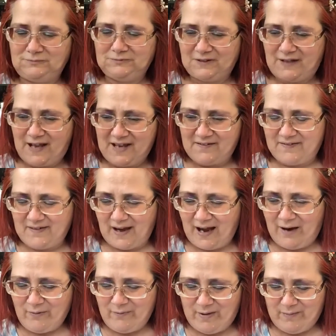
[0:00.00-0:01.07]
things that
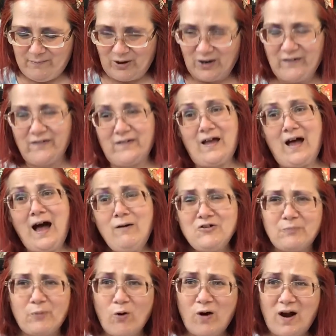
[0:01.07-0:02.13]
I remember because I
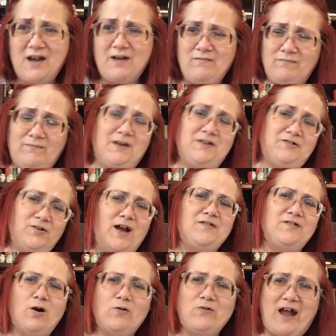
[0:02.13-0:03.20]
was born, as you
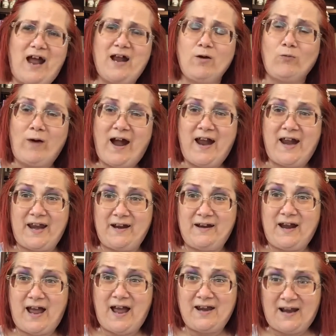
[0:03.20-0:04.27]
guys know, right
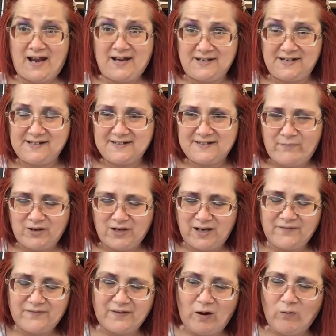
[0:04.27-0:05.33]
at
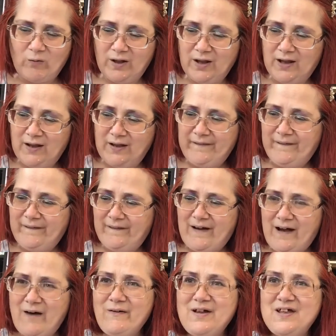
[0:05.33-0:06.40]
1970. So
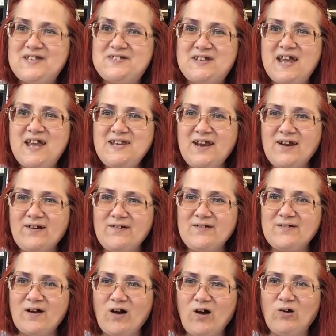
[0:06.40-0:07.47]
I was 10
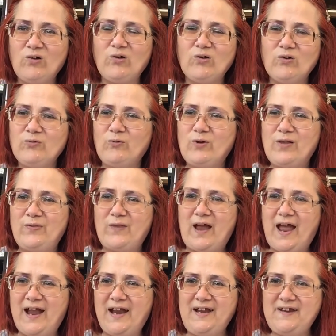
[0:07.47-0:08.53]
years old when the
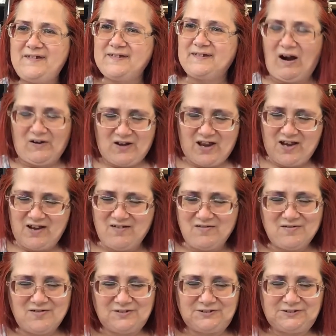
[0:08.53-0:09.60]
80s started.
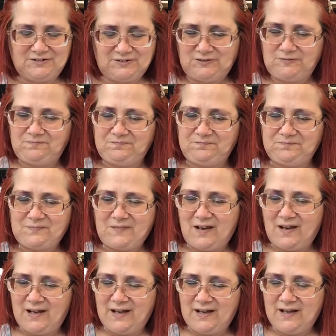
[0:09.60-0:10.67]

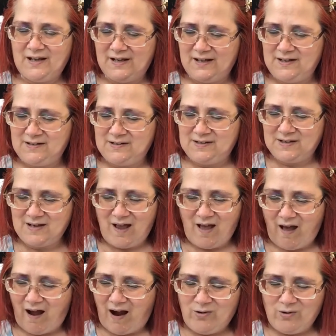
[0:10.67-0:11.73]
And
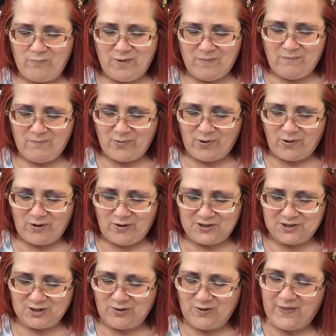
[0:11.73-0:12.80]
I remember
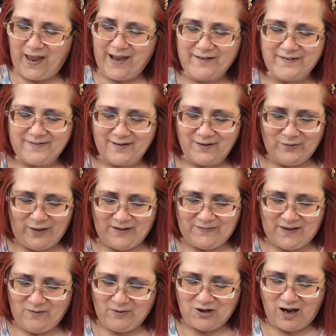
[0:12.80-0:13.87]
certain things. So, like,
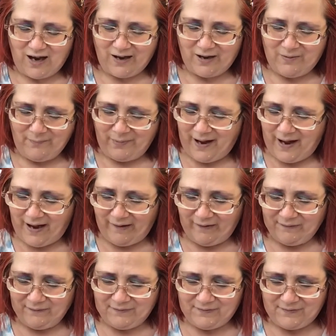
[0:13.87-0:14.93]
they were talking
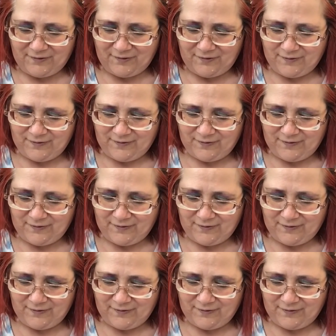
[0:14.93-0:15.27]
about,